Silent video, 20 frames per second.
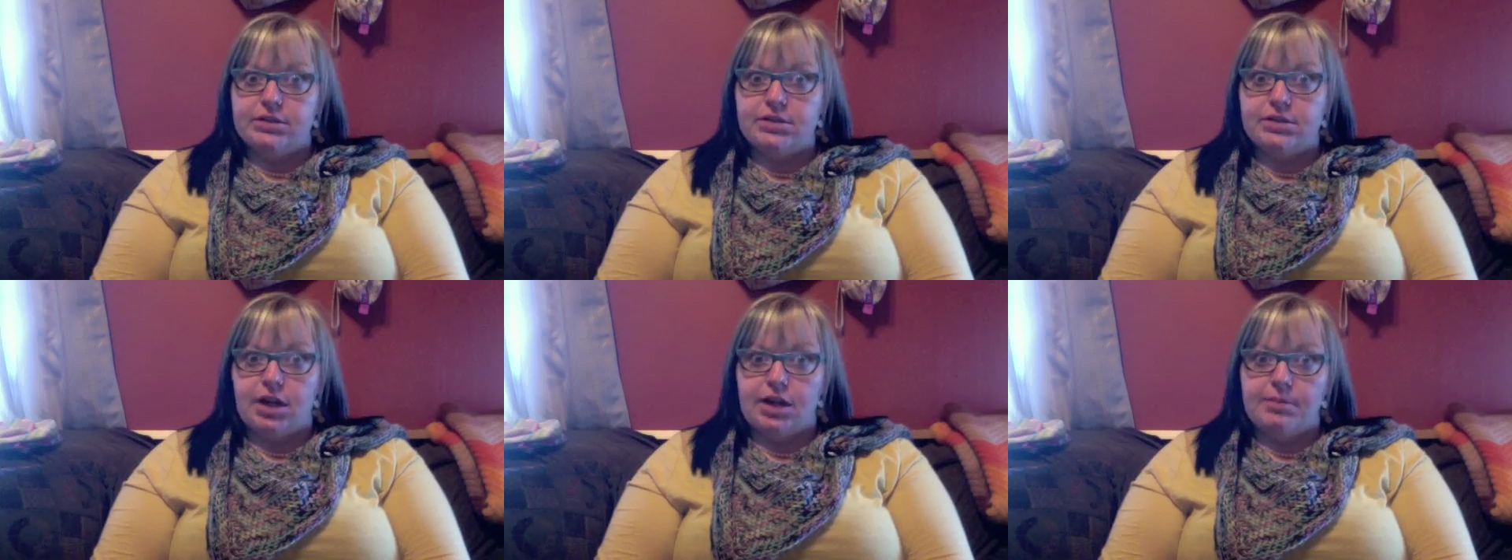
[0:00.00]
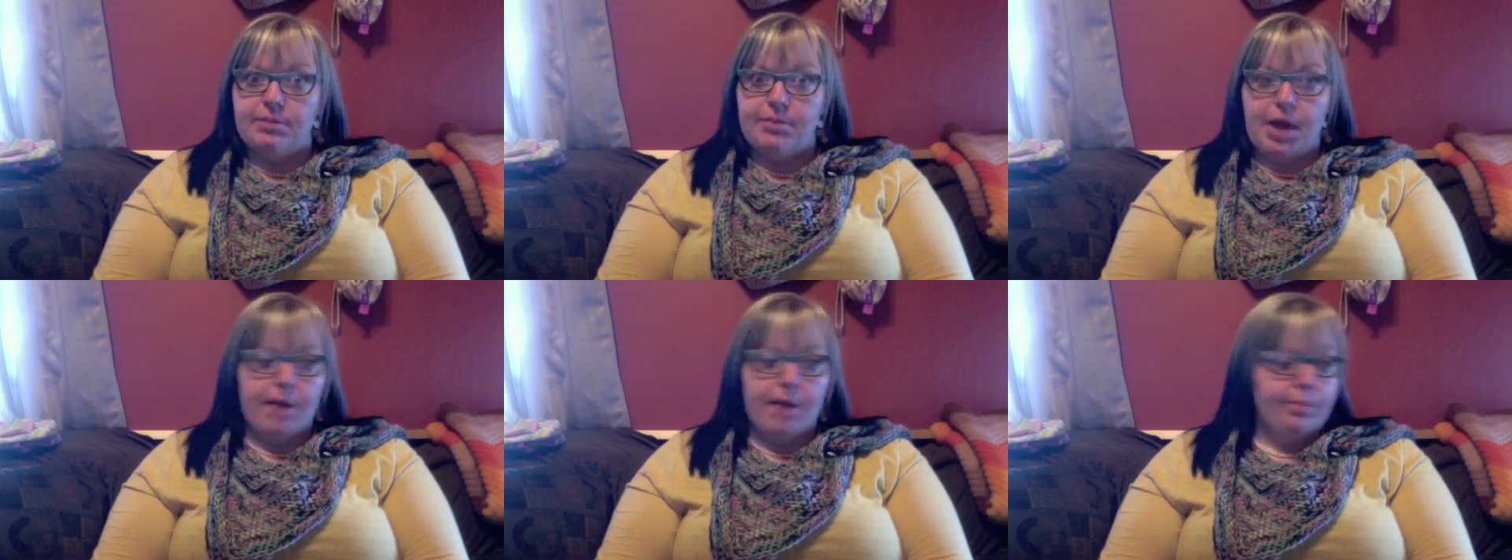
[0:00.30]

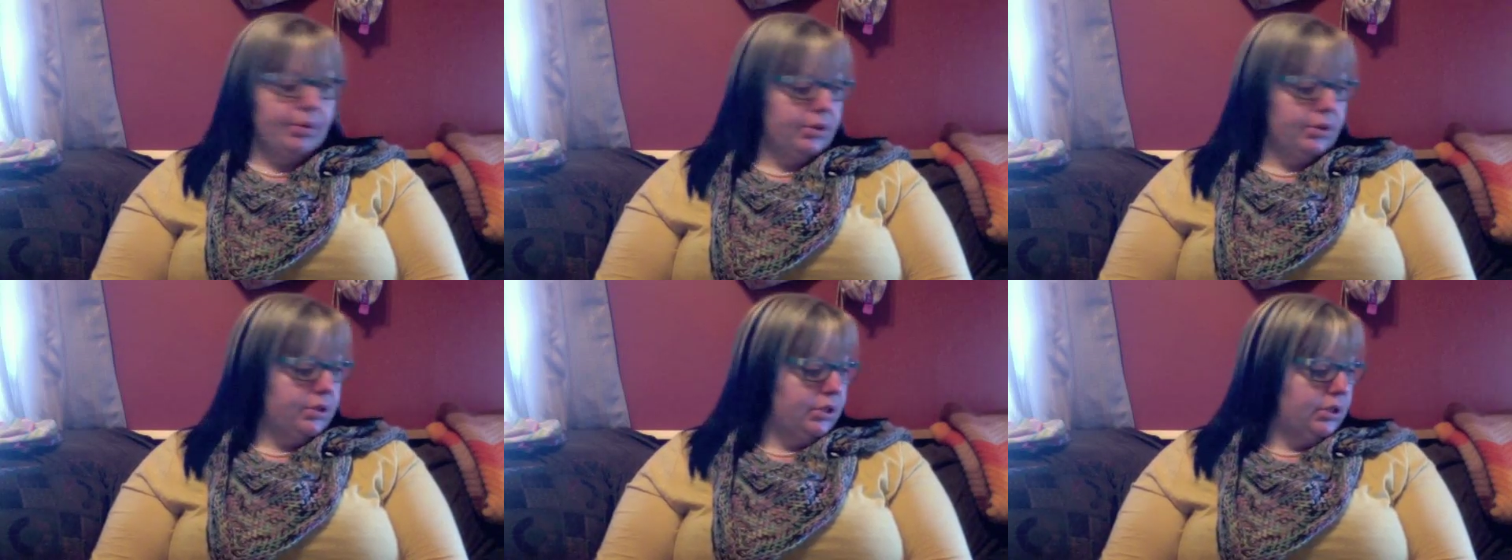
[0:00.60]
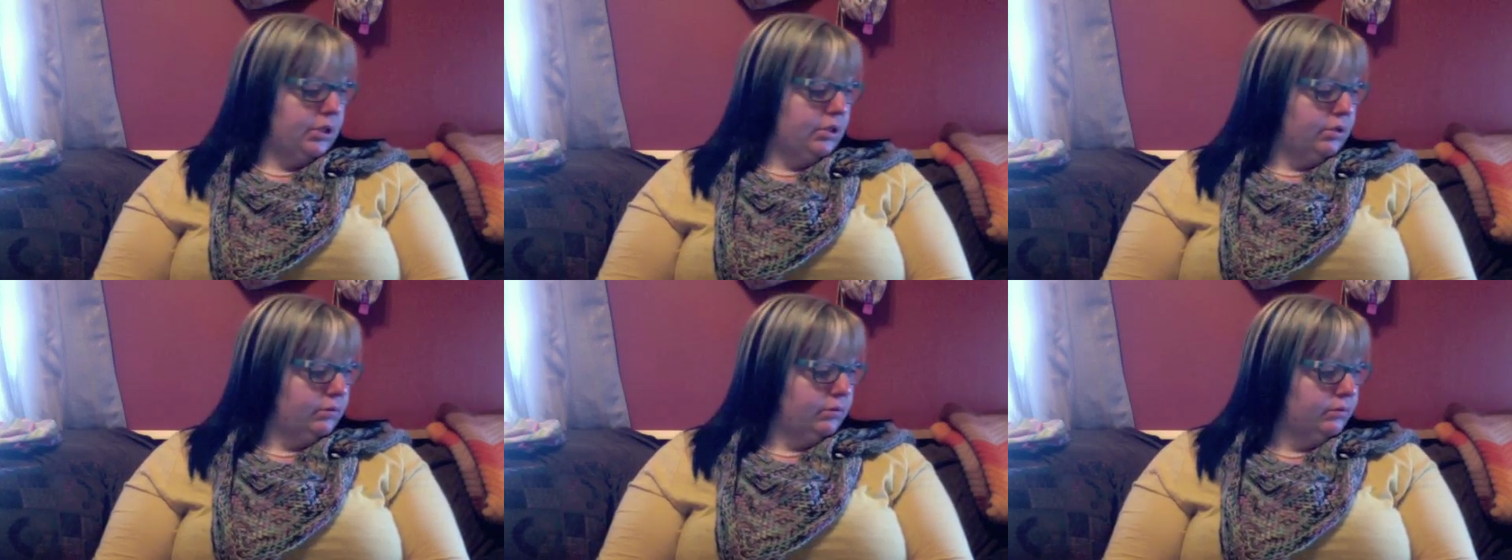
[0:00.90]
time happened
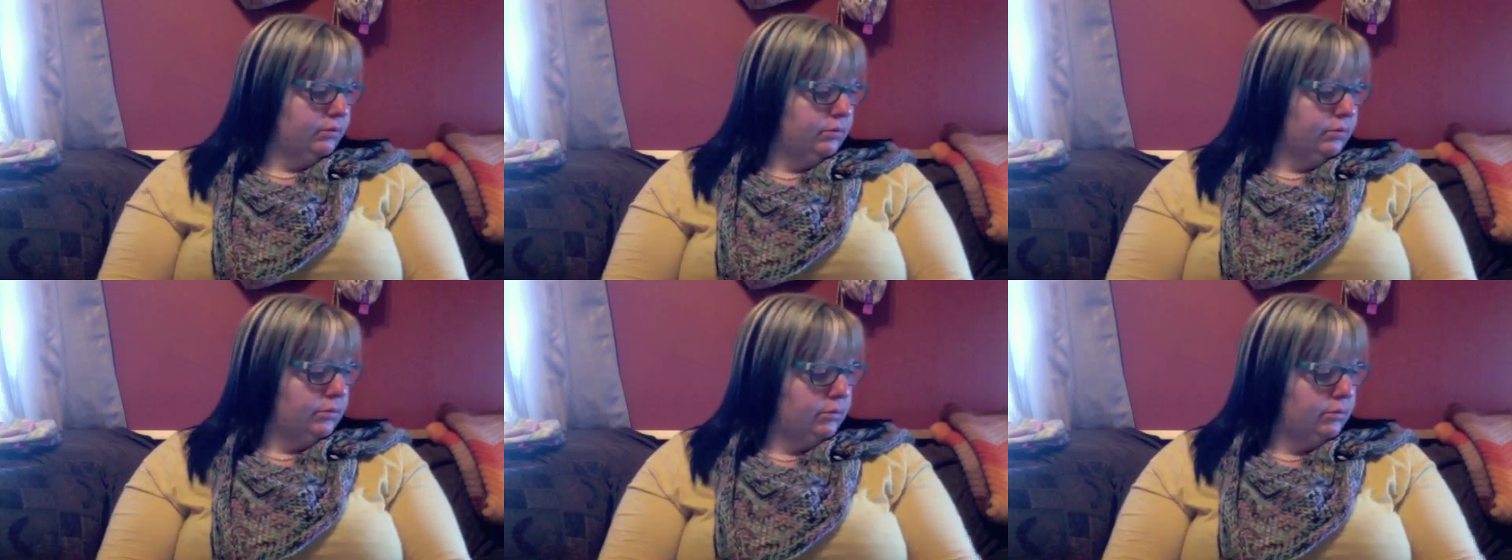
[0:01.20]
too.